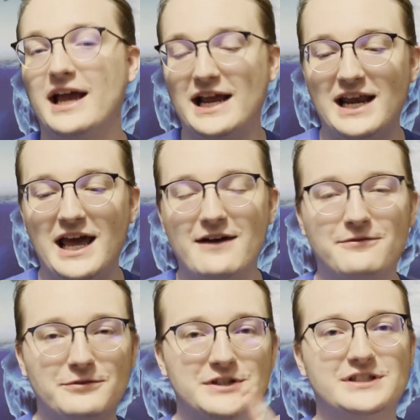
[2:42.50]
in
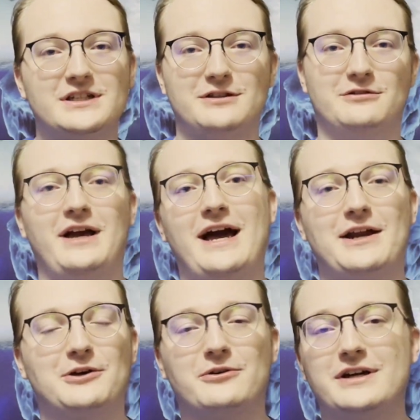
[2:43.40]
every single
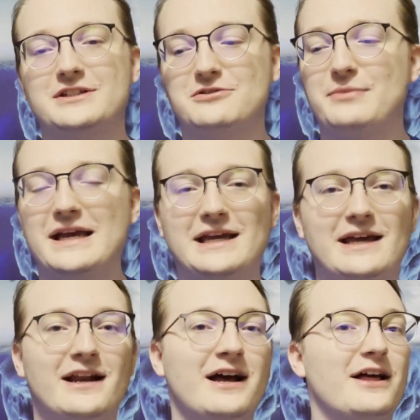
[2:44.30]
category to make it